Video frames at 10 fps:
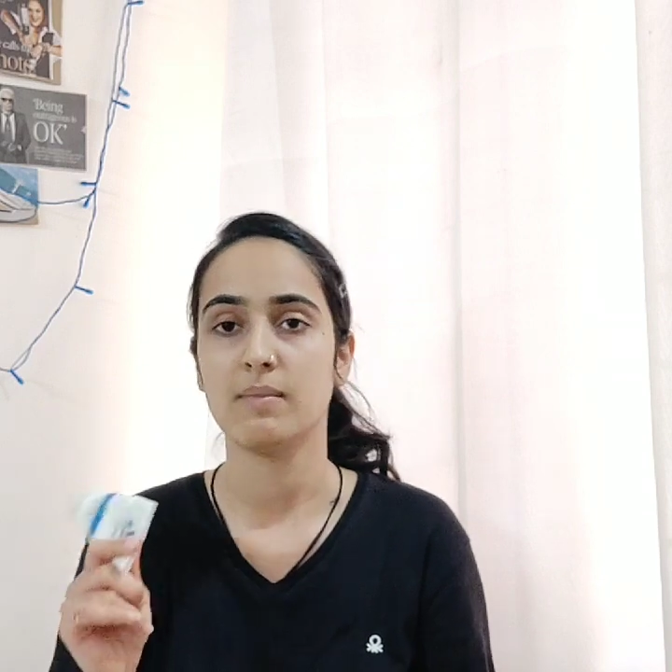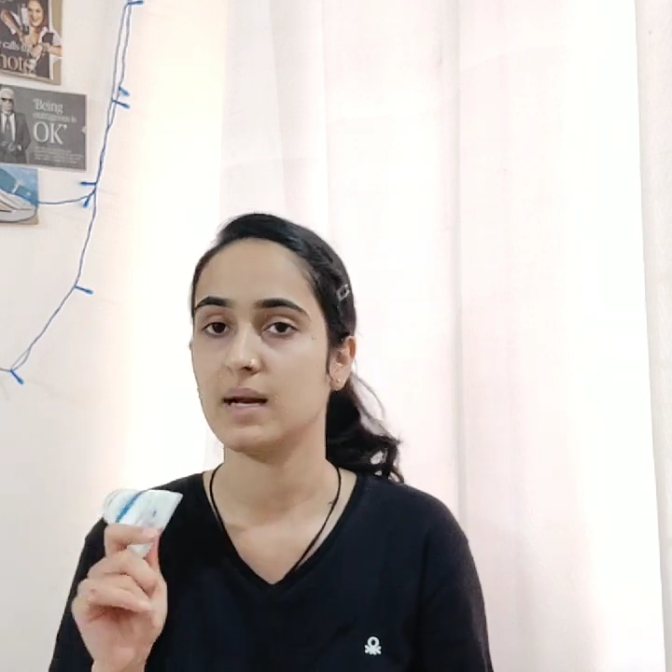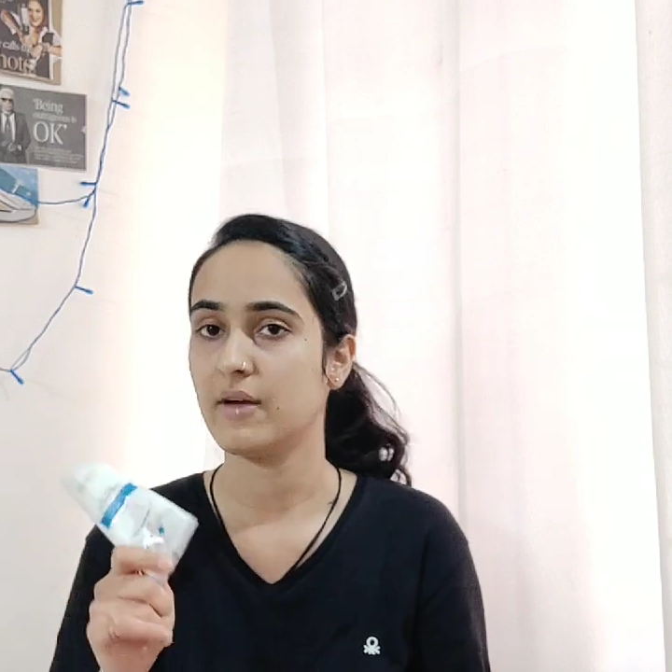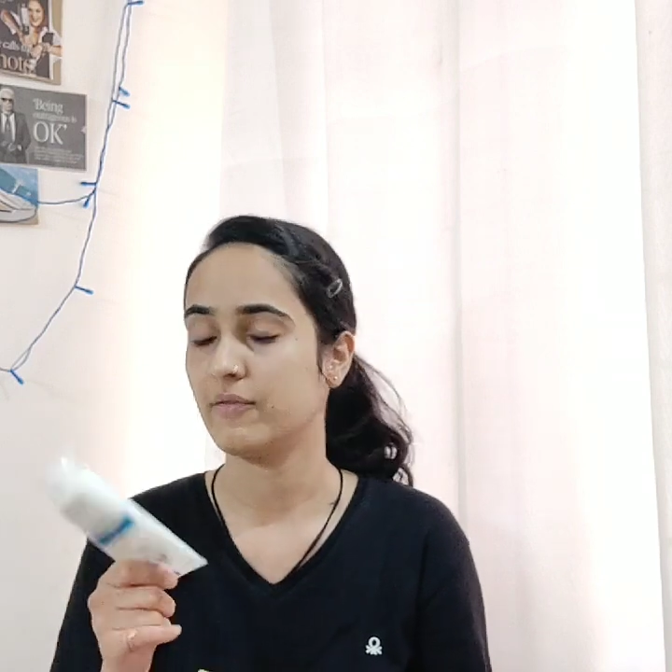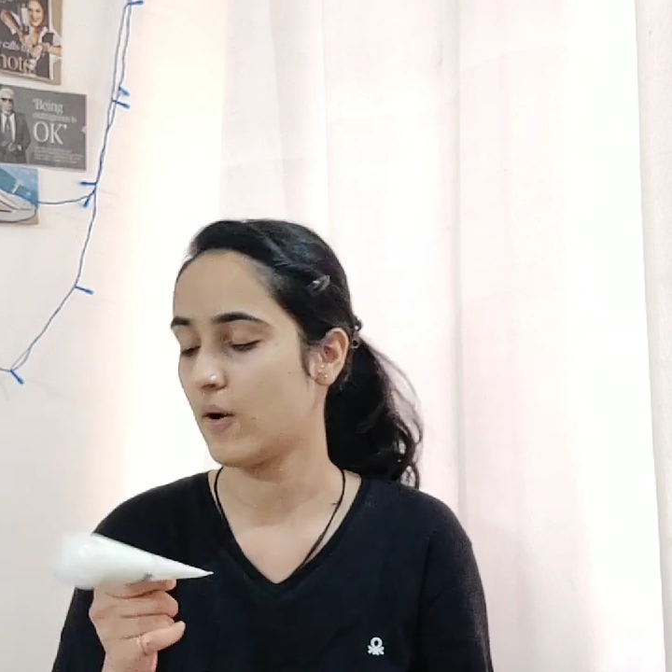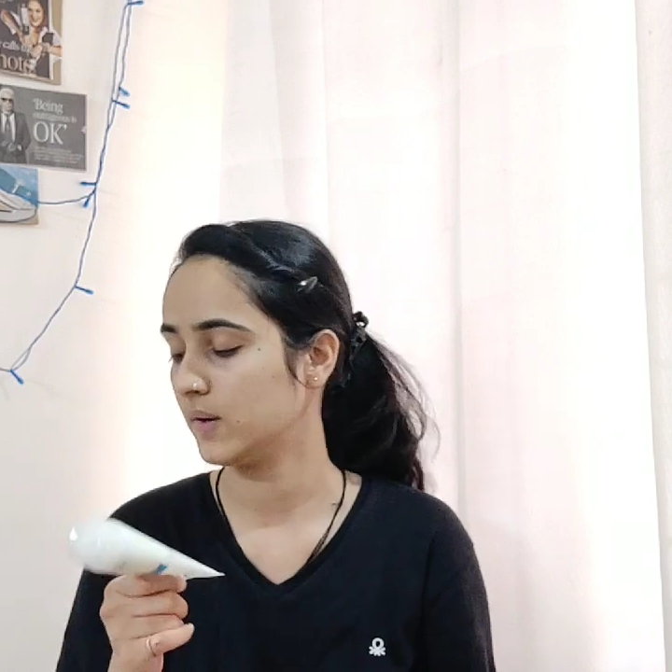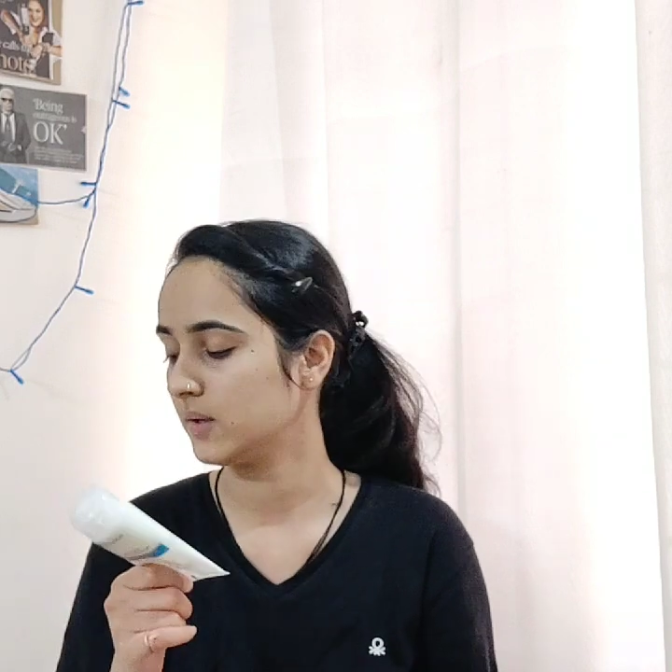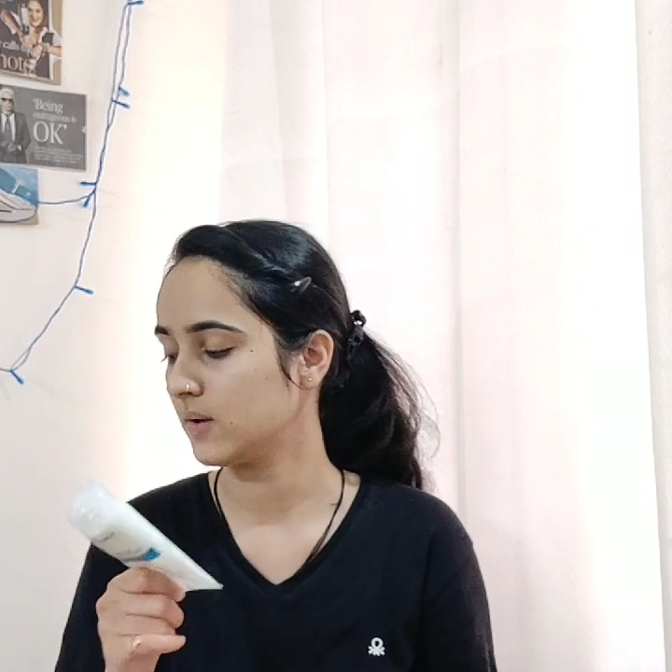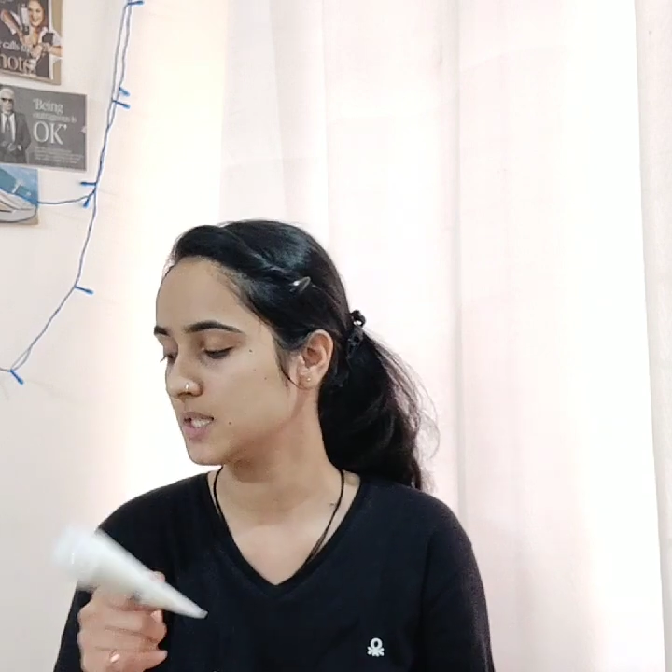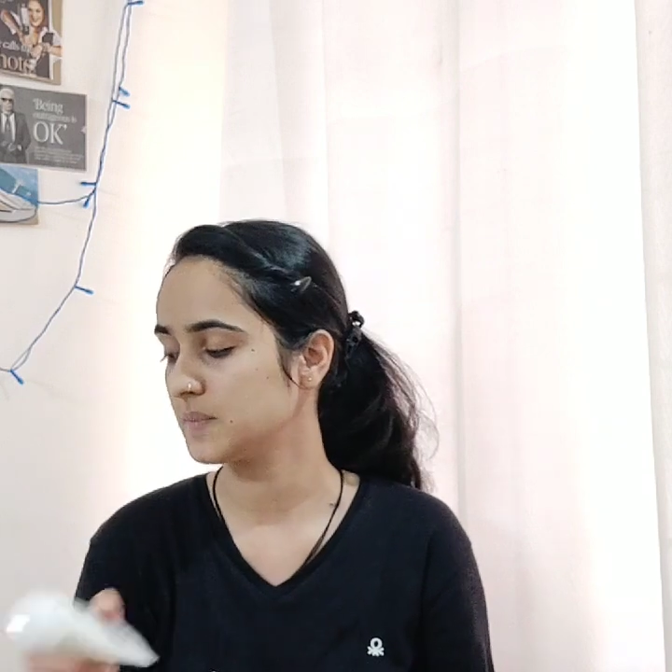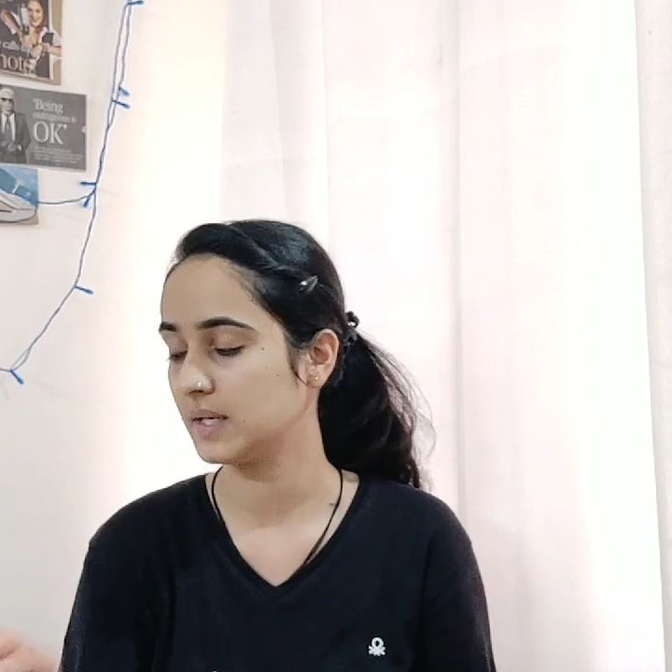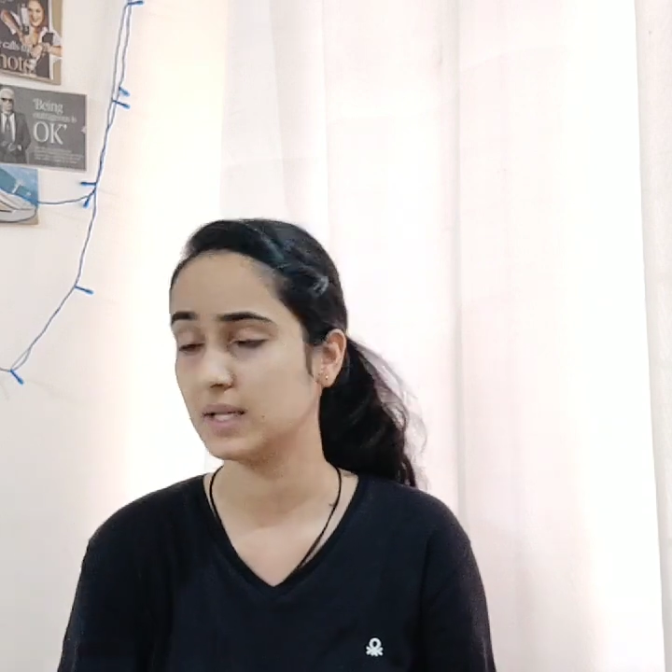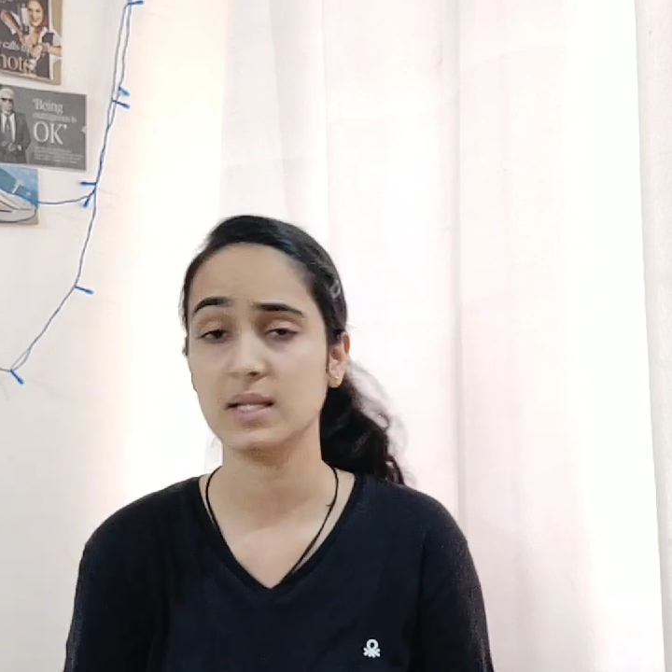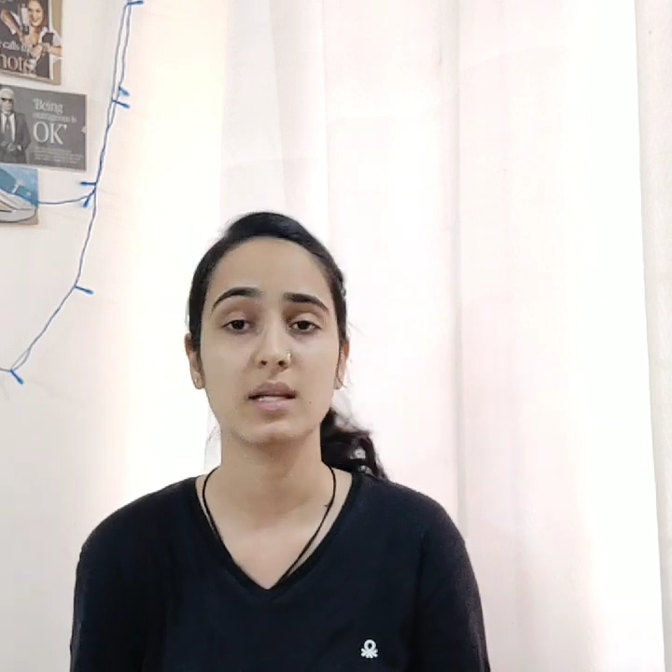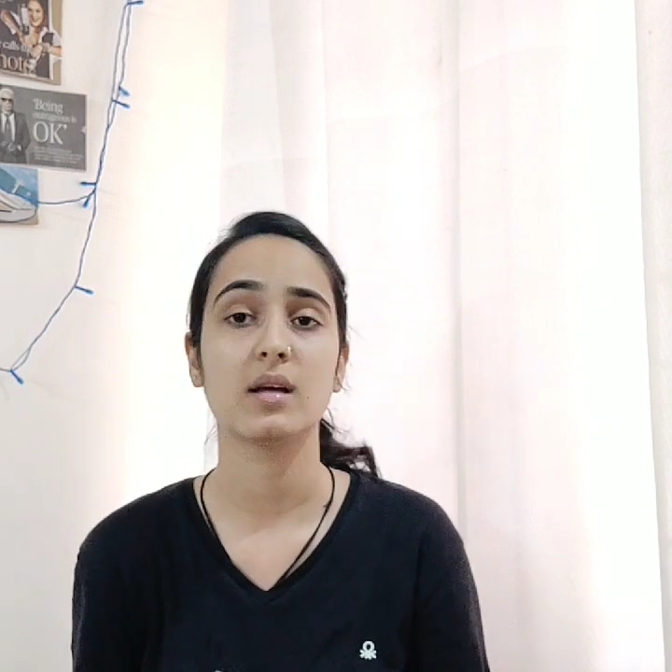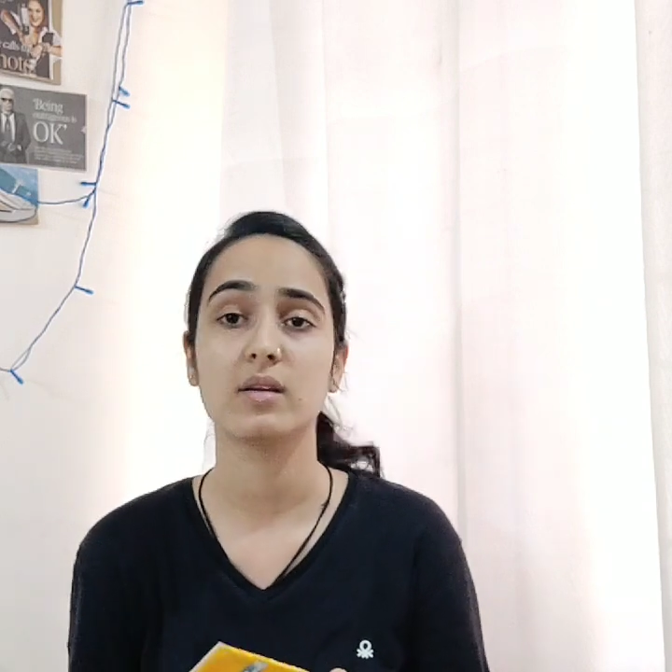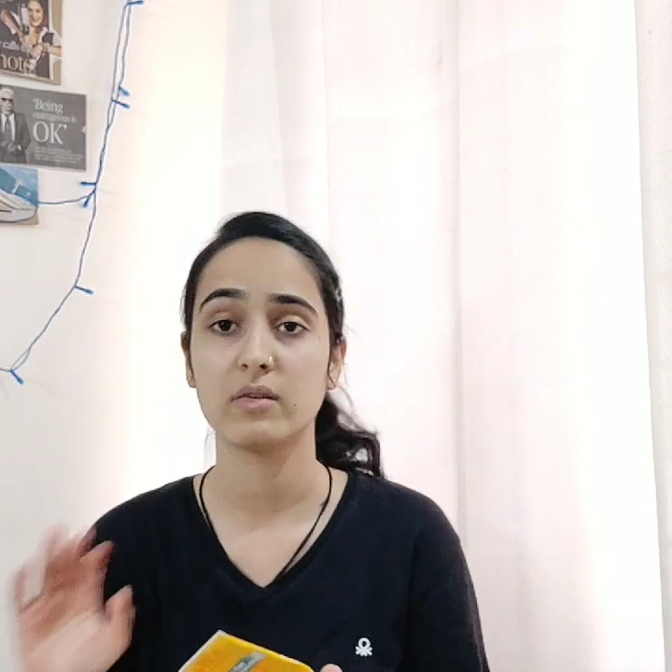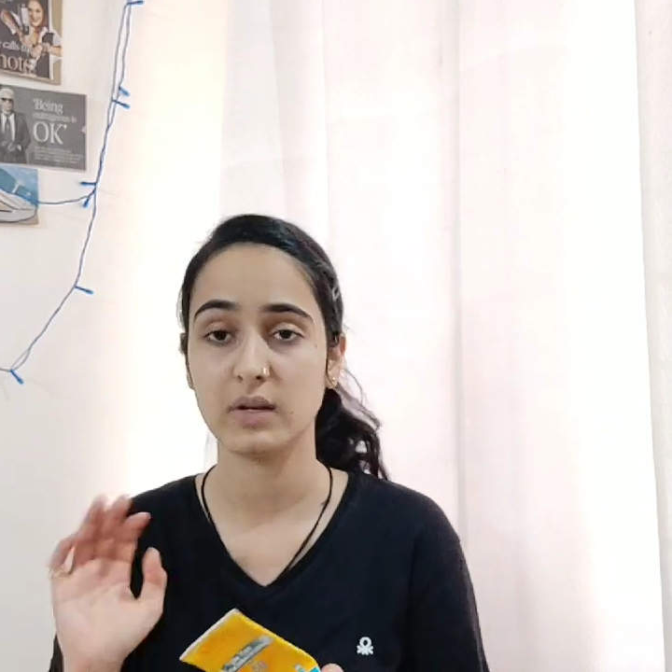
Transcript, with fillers: but I found it on Smitten.